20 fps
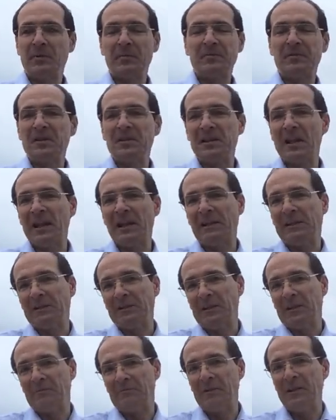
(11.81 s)
properties like
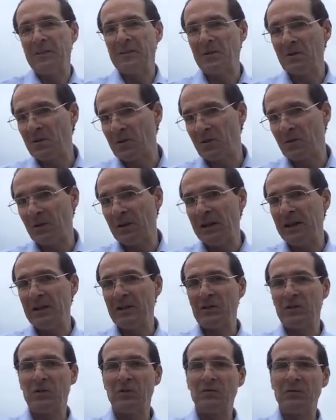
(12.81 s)
uh, Regent
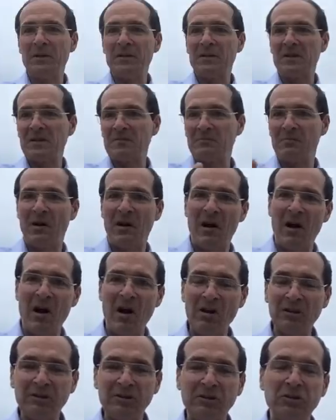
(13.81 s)
Street or Regent's
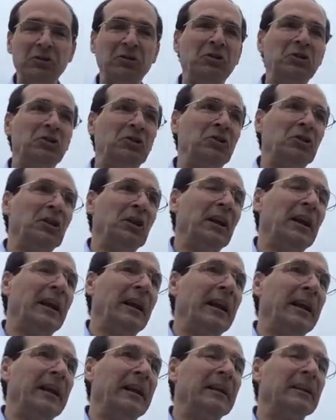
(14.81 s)
Park, or uh,